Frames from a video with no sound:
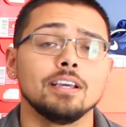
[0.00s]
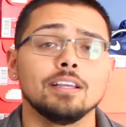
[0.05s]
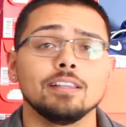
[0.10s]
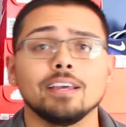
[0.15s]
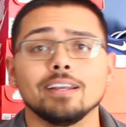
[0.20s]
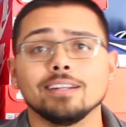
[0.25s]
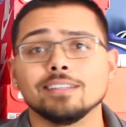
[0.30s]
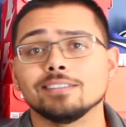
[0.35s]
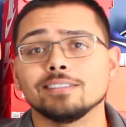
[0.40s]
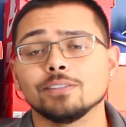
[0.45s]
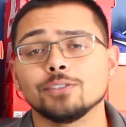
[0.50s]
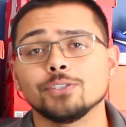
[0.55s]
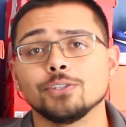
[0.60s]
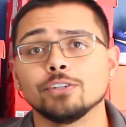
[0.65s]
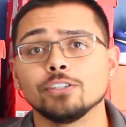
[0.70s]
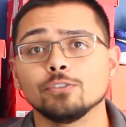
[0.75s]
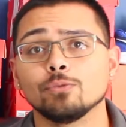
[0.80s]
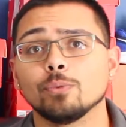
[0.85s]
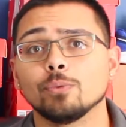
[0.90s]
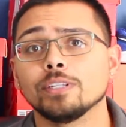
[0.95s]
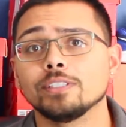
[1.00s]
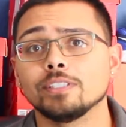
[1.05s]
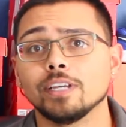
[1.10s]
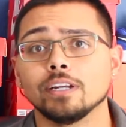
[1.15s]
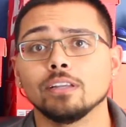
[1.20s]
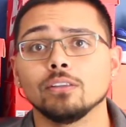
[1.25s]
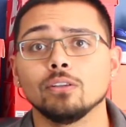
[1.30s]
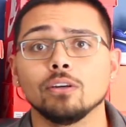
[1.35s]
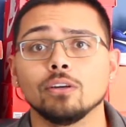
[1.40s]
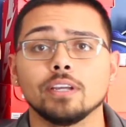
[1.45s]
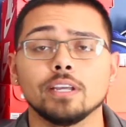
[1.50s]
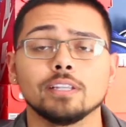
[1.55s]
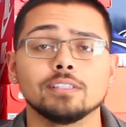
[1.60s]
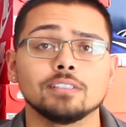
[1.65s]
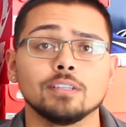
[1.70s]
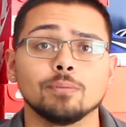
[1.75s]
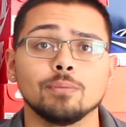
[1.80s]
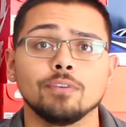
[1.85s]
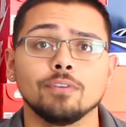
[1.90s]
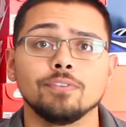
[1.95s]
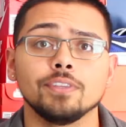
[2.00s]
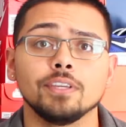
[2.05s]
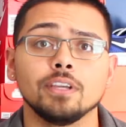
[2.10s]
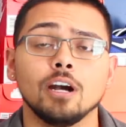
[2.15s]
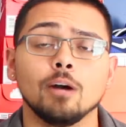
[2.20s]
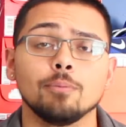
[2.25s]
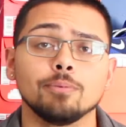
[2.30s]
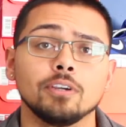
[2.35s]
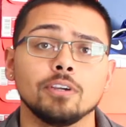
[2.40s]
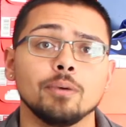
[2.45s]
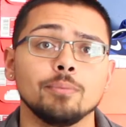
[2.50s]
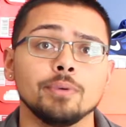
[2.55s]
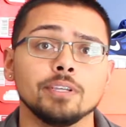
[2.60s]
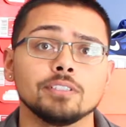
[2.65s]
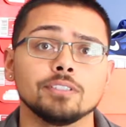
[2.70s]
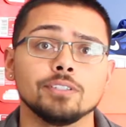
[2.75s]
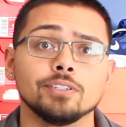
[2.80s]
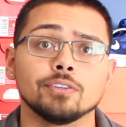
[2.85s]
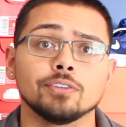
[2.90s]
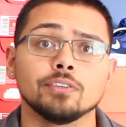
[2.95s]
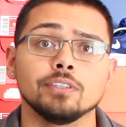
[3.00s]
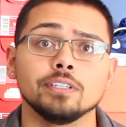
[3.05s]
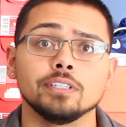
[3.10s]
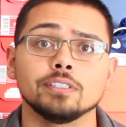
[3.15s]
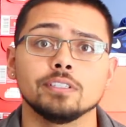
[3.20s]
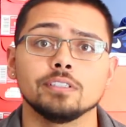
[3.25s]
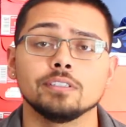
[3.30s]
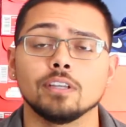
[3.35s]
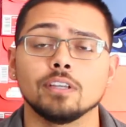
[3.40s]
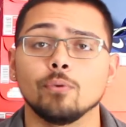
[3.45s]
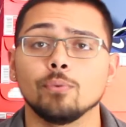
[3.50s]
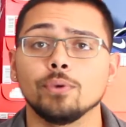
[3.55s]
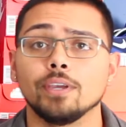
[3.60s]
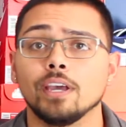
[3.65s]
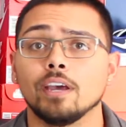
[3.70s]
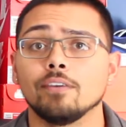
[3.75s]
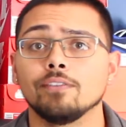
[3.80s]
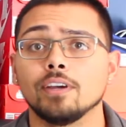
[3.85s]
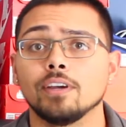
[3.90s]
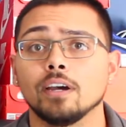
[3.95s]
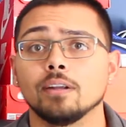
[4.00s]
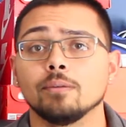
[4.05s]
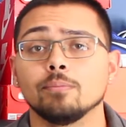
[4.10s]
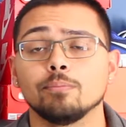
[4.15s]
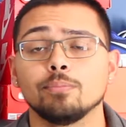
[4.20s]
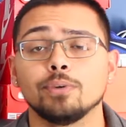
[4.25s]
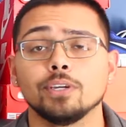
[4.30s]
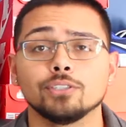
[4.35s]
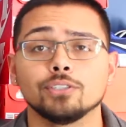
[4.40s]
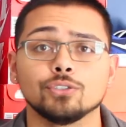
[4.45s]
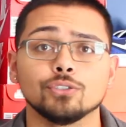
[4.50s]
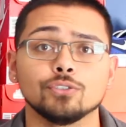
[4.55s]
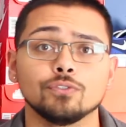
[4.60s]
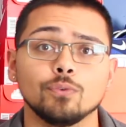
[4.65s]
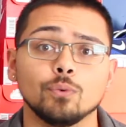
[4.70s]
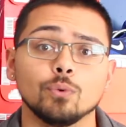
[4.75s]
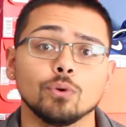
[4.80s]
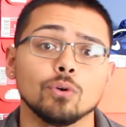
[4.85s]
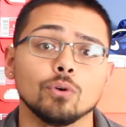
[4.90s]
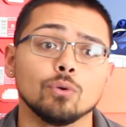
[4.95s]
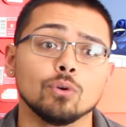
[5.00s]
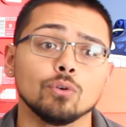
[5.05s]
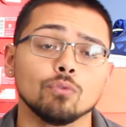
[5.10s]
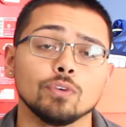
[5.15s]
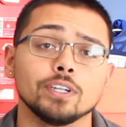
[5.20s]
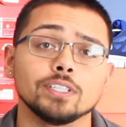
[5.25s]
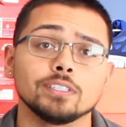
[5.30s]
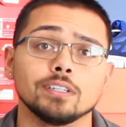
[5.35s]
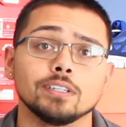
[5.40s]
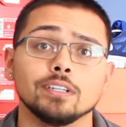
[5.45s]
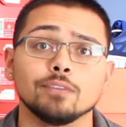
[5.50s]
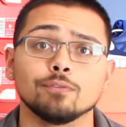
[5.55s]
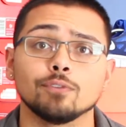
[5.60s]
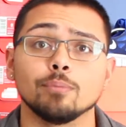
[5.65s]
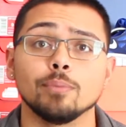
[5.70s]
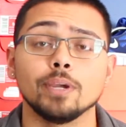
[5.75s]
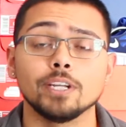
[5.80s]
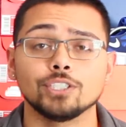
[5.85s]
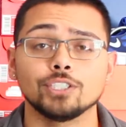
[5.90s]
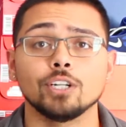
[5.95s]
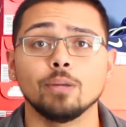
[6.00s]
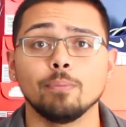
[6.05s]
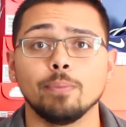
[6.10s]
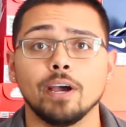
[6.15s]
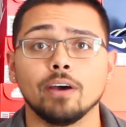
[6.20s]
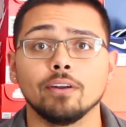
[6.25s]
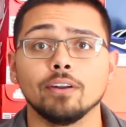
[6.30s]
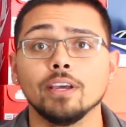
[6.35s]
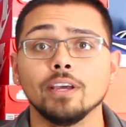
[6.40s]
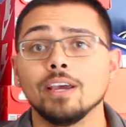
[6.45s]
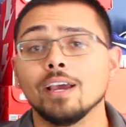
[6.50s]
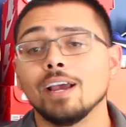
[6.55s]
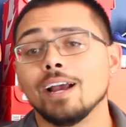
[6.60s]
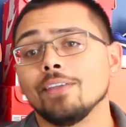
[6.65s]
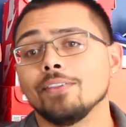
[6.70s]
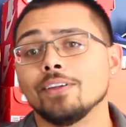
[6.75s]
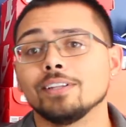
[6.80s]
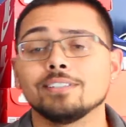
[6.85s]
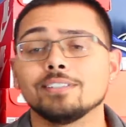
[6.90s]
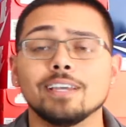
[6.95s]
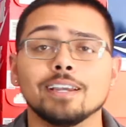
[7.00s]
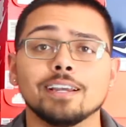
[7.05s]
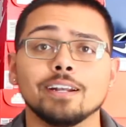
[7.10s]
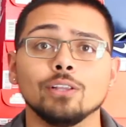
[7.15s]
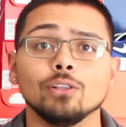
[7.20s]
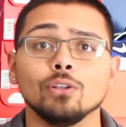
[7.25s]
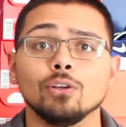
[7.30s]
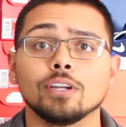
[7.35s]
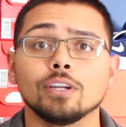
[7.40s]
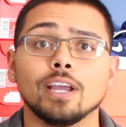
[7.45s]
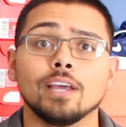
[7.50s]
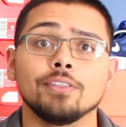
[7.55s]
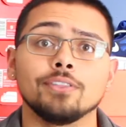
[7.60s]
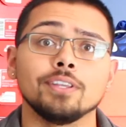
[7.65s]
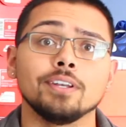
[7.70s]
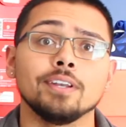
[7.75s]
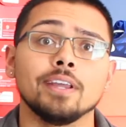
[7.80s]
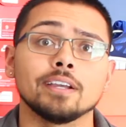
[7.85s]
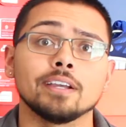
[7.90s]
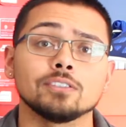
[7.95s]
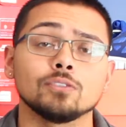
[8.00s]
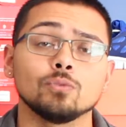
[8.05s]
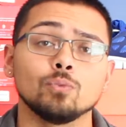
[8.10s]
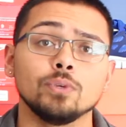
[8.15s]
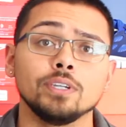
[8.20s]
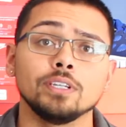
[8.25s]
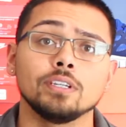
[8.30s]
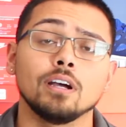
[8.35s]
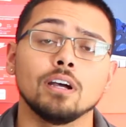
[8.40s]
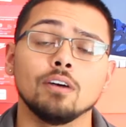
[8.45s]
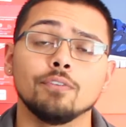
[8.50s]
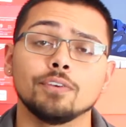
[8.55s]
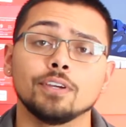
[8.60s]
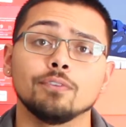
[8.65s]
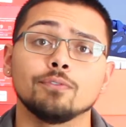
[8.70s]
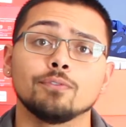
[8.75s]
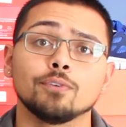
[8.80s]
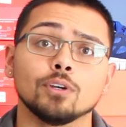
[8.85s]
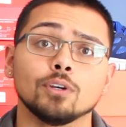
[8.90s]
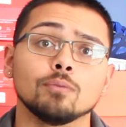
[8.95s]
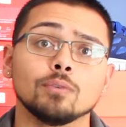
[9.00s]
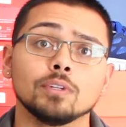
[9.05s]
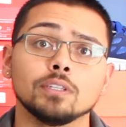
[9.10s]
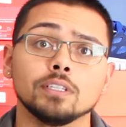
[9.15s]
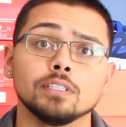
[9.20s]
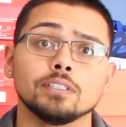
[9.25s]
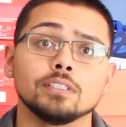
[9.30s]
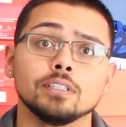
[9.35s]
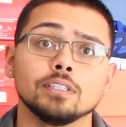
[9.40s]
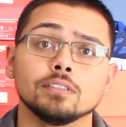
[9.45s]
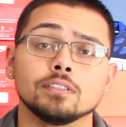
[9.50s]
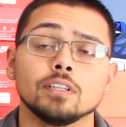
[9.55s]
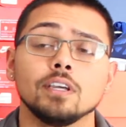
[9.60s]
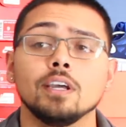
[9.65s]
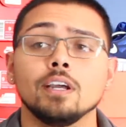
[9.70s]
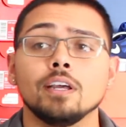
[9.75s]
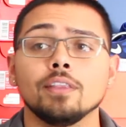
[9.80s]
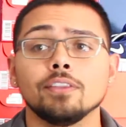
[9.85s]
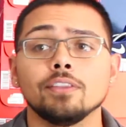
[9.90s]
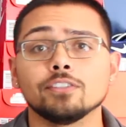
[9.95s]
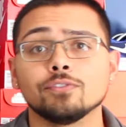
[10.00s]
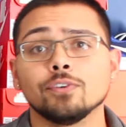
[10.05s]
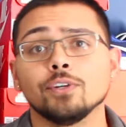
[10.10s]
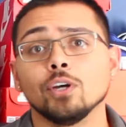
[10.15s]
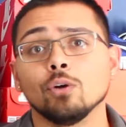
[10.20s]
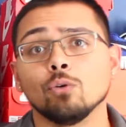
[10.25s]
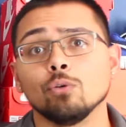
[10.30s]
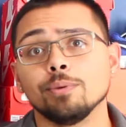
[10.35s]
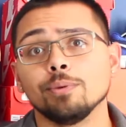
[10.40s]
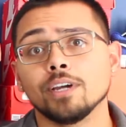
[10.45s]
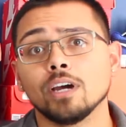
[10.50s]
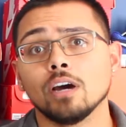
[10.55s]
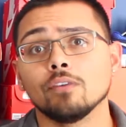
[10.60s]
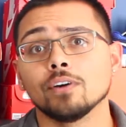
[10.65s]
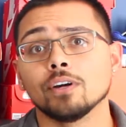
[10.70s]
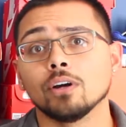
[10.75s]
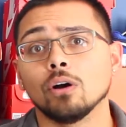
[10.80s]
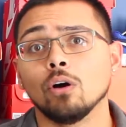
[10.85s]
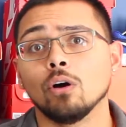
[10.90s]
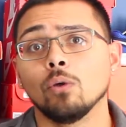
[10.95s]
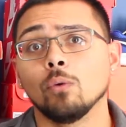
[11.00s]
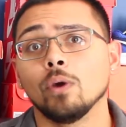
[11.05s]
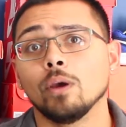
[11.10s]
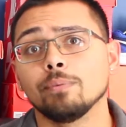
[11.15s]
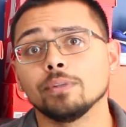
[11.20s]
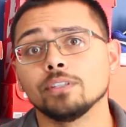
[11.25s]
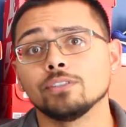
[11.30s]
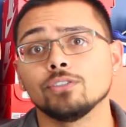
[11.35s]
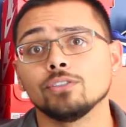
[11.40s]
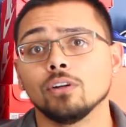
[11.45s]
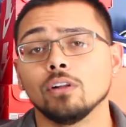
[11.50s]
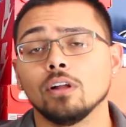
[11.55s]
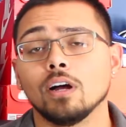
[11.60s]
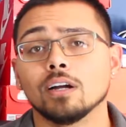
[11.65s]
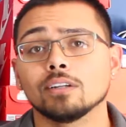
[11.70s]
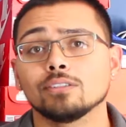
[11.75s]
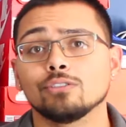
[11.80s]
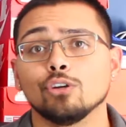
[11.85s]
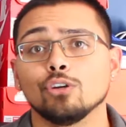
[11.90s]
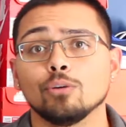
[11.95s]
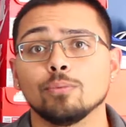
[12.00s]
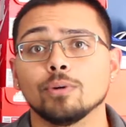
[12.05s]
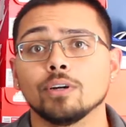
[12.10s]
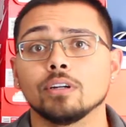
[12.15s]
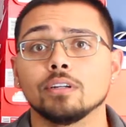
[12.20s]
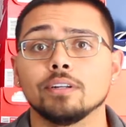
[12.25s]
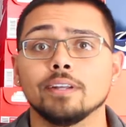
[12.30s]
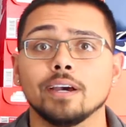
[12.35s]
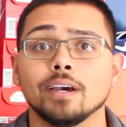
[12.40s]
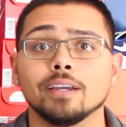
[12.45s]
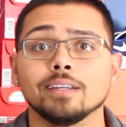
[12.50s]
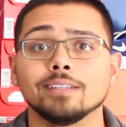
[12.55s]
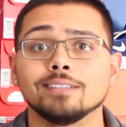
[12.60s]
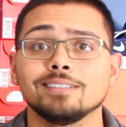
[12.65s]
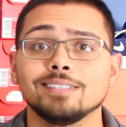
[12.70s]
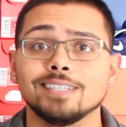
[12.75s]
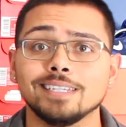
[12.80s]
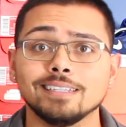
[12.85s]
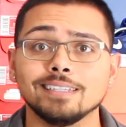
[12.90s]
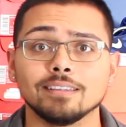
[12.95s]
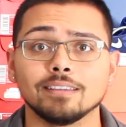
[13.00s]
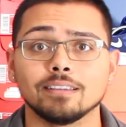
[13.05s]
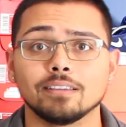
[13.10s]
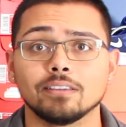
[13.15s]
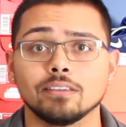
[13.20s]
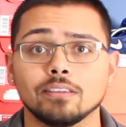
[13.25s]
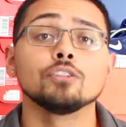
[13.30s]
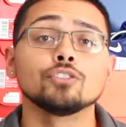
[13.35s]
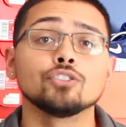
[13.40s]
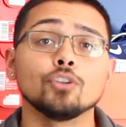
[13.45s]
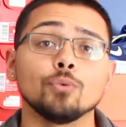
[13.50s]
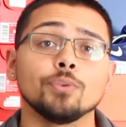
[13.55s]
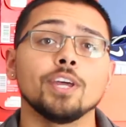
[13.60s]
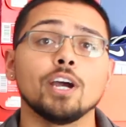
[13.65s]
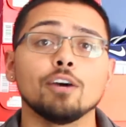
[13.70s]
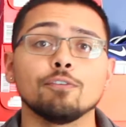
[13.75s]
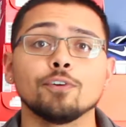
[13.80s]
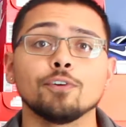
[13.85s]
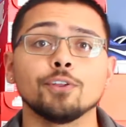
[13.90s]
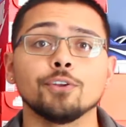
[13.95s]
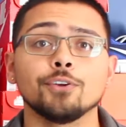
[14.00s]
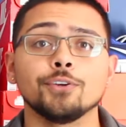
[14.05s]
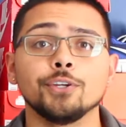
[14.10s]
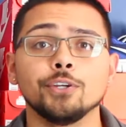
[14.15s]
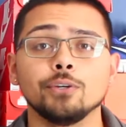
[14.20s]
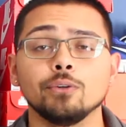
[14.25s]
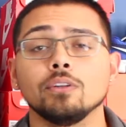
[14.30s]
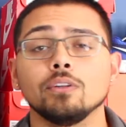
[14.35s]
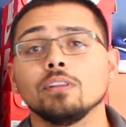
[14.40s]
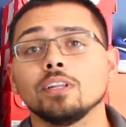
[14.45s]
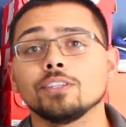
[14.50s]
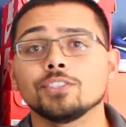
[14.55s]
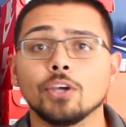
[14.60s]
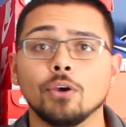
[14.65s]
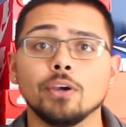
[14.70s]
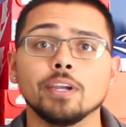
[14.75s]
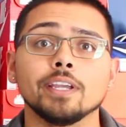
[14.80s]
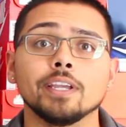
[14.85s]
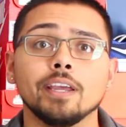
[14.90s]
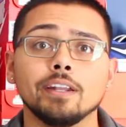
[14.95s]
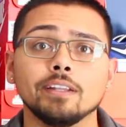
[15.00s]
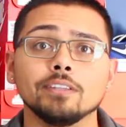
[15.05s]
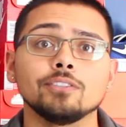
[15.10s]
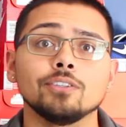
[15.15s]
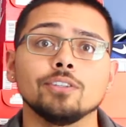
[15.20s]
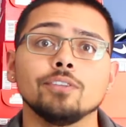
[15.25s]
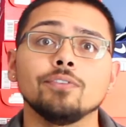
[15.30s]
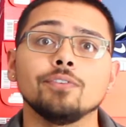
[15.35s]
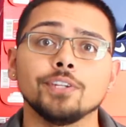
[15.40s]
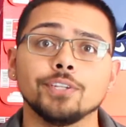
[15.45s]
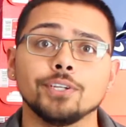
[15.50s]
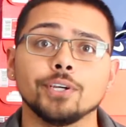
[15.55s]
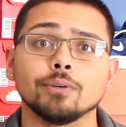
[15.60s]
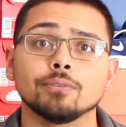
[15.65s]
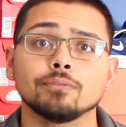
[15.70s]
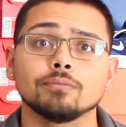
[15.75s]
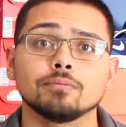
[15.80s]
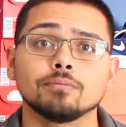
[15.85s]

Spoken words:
That is the series where we take a look at some of the upcoming sneaker releases that we have gotten pictures for or recent information about, and then taking a look at the next week of confirmed releases. This video will be covering all the way up until October 19th. So without further ado, let's go ahead and get into the video.